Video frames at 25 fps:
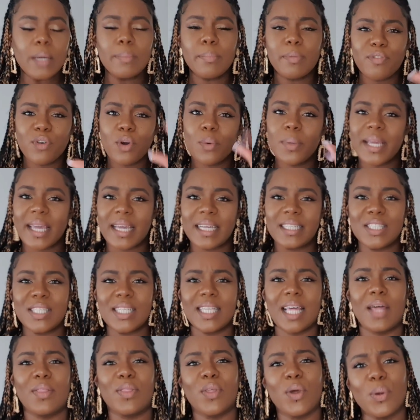Before we get into
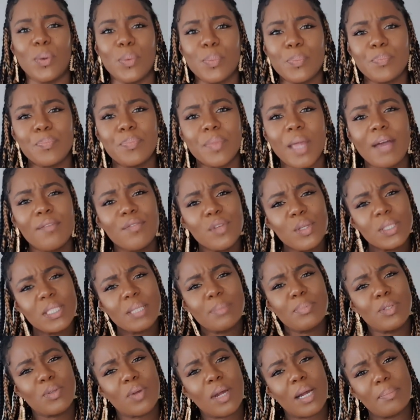that though, have you
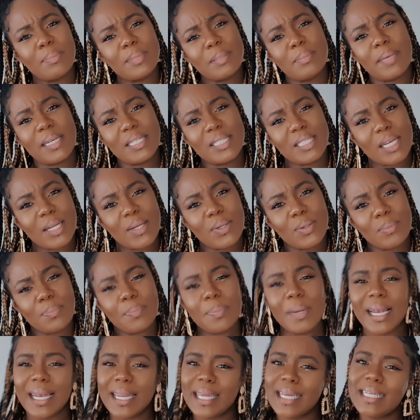subscribed to my channel?
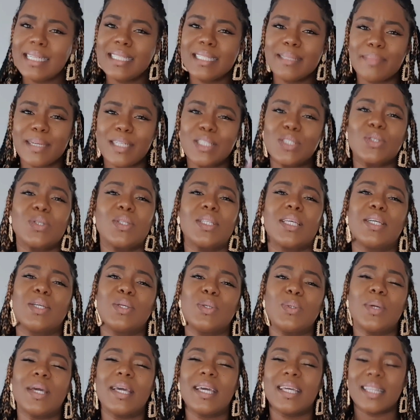Please make sure that
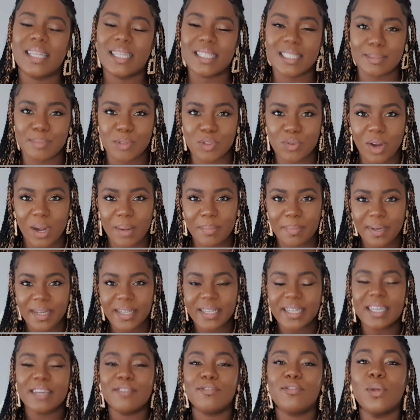you hit that subscribe
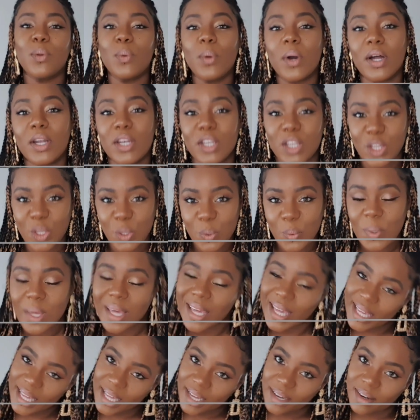button if you are new
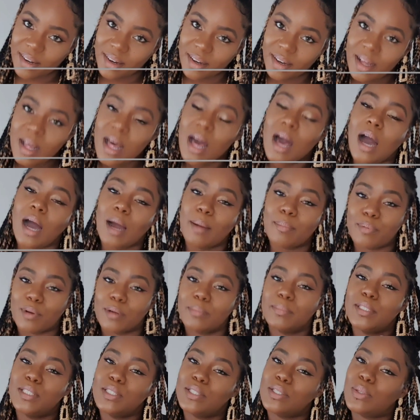here. I
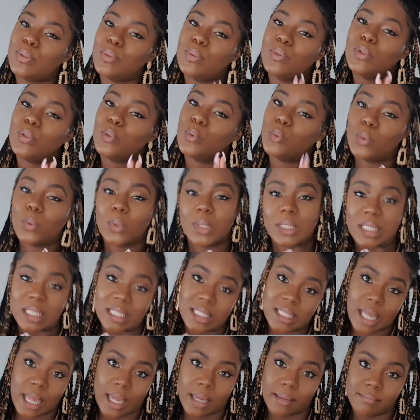promise you, you'll want to
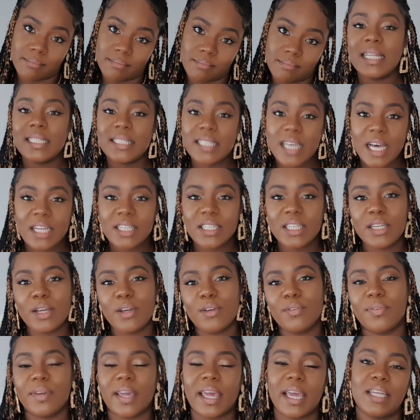stay. Turn your
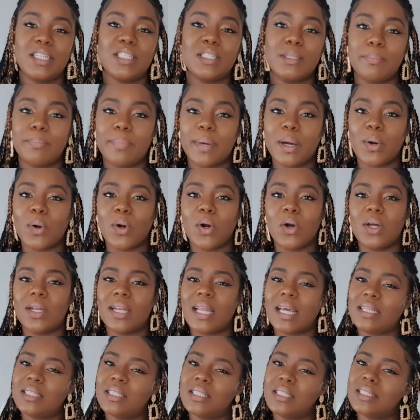notification bell on
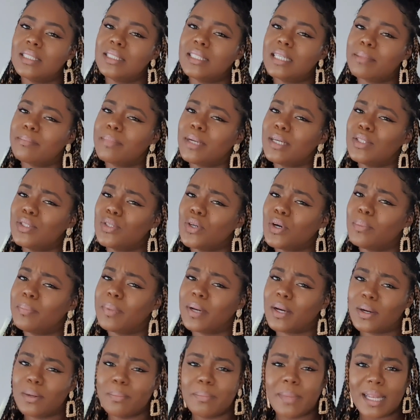and just ding my
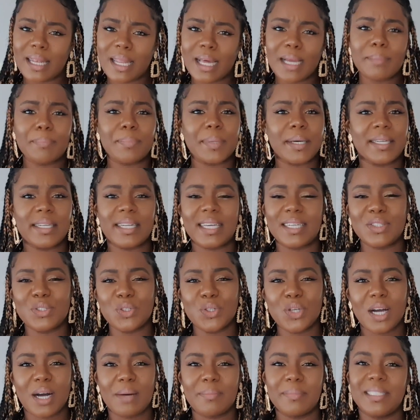doorbell, my like button as
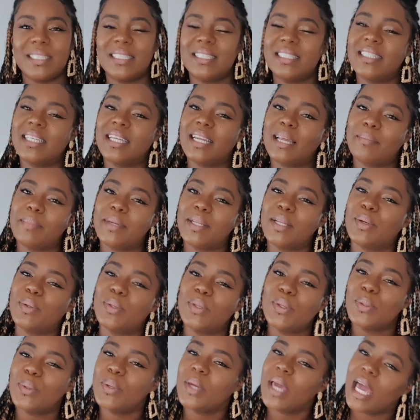you come in, just to let me know
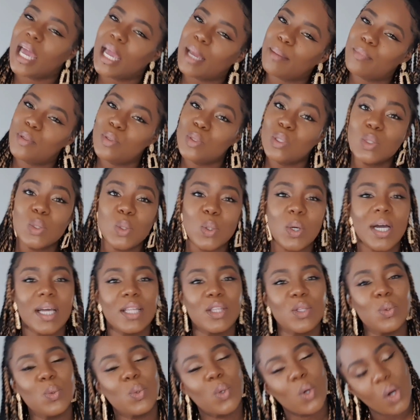that you came, you saw
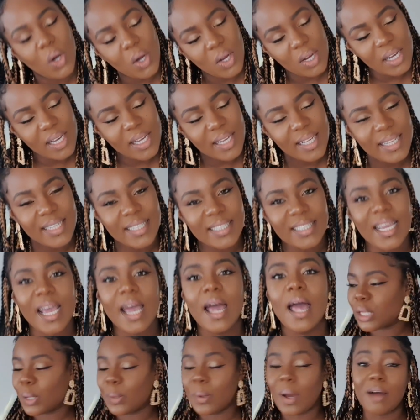and you conquered.
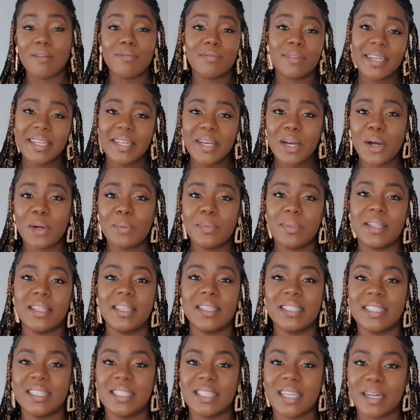So I really hope that
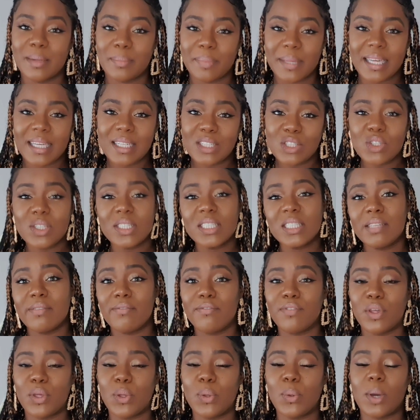this is going to be interesting
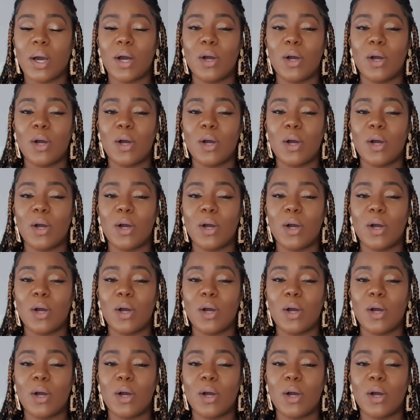for you.